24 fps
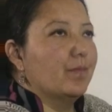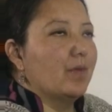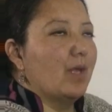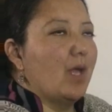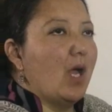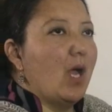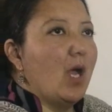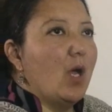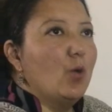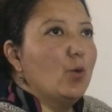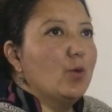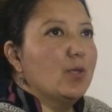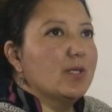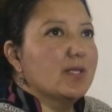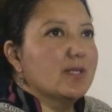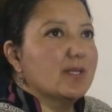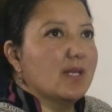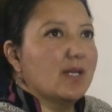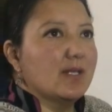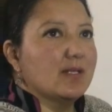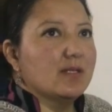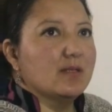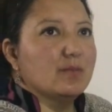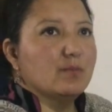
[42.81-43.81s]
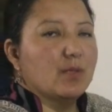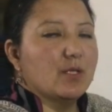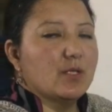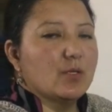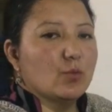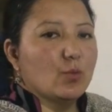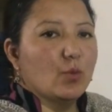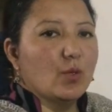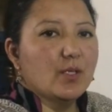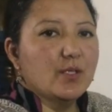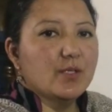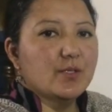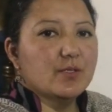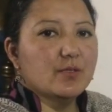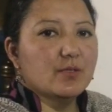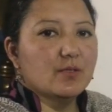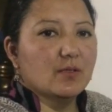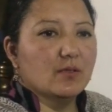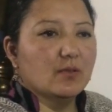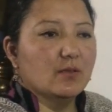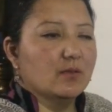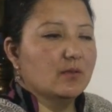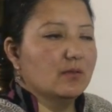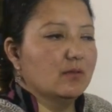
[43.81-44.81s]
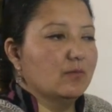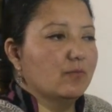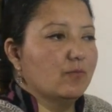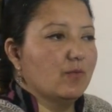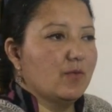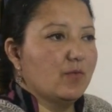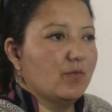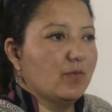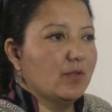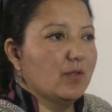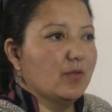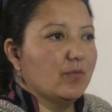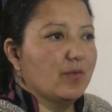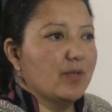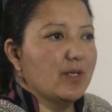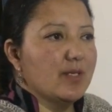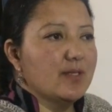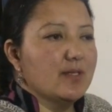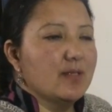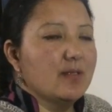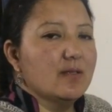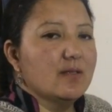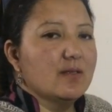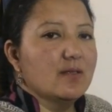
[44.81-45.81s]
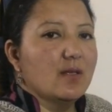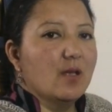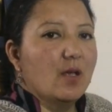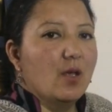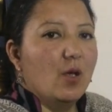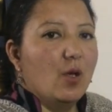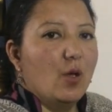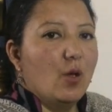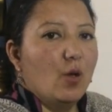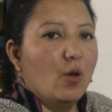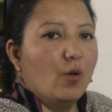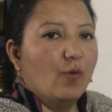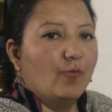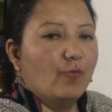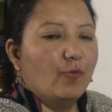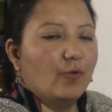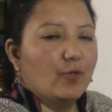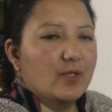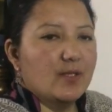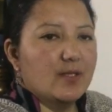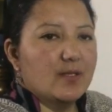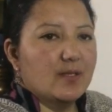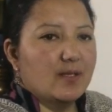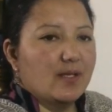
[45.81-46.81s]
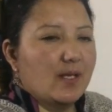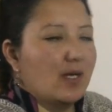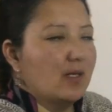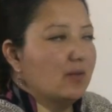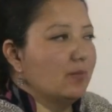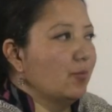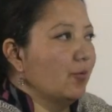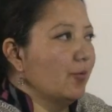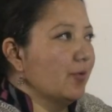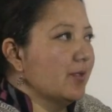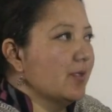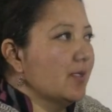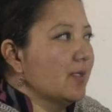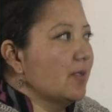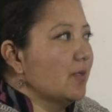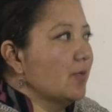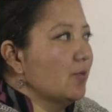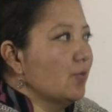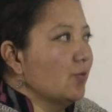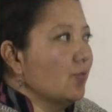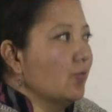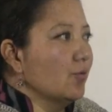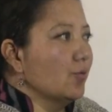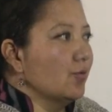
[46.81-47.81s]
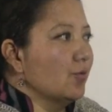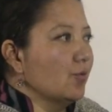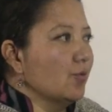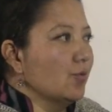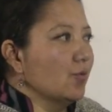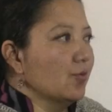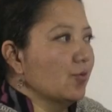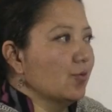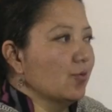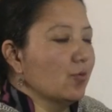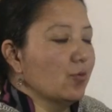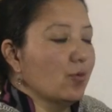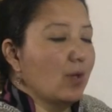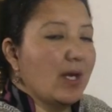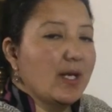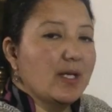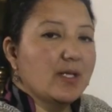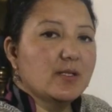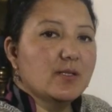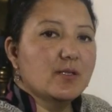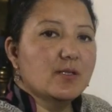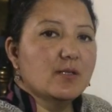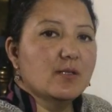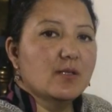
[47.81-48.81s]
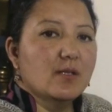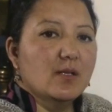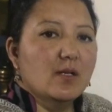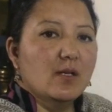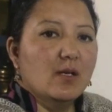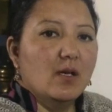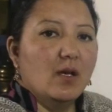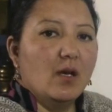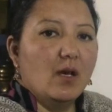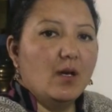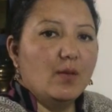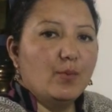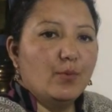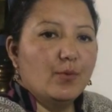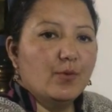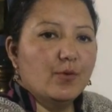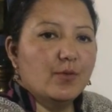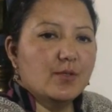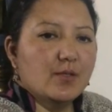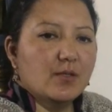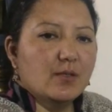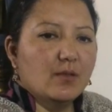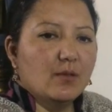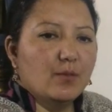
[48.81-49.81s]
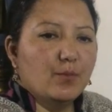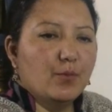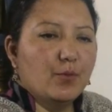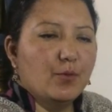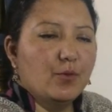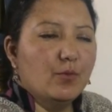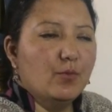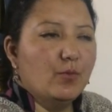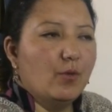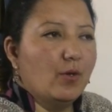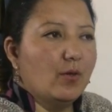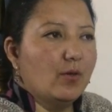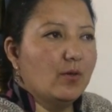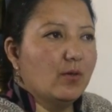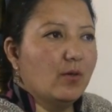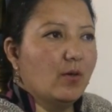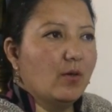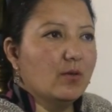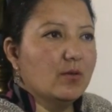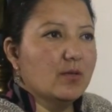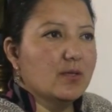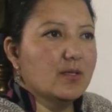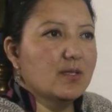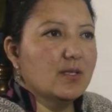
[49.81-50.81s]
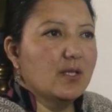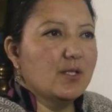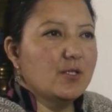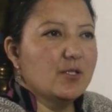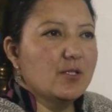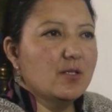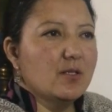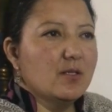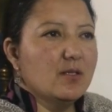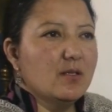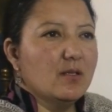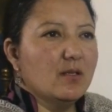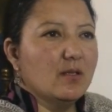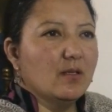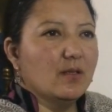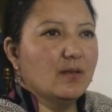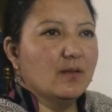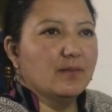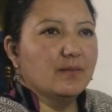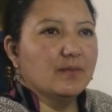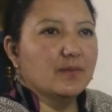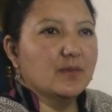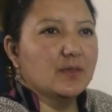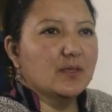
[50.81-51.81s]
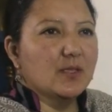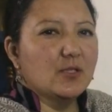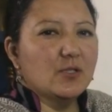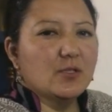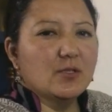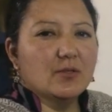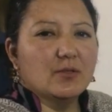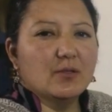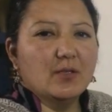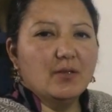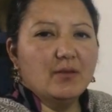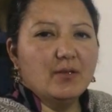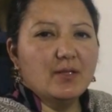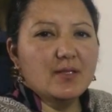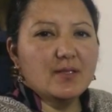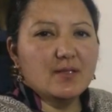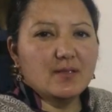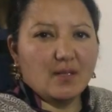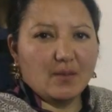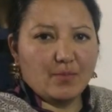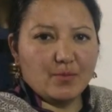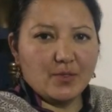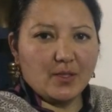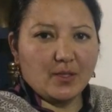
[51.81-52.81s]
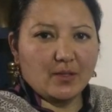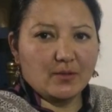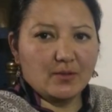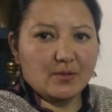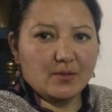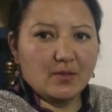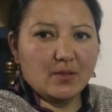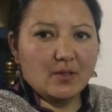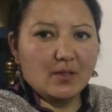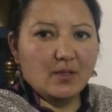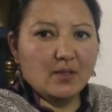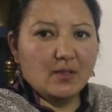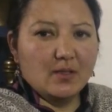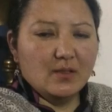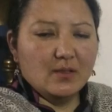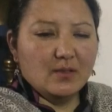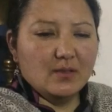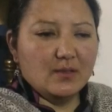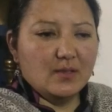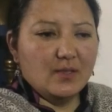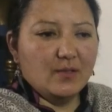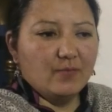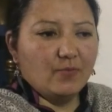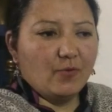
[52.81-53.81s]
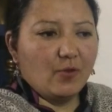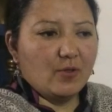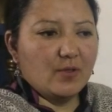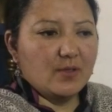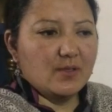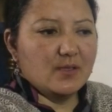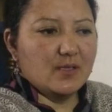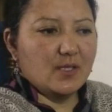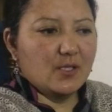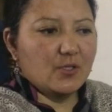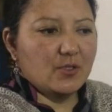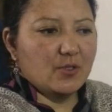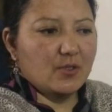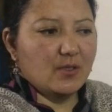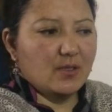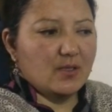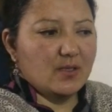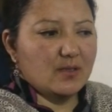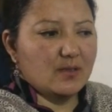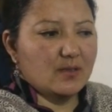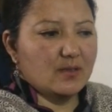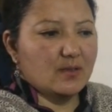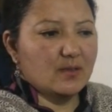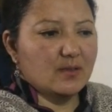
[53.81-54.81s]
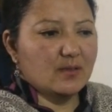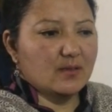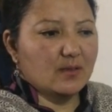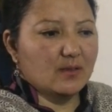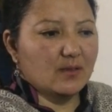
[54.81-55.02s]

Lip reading: how it started, but what were the reasons for this young poetess to write a poem on such a serious subject. Deforestation is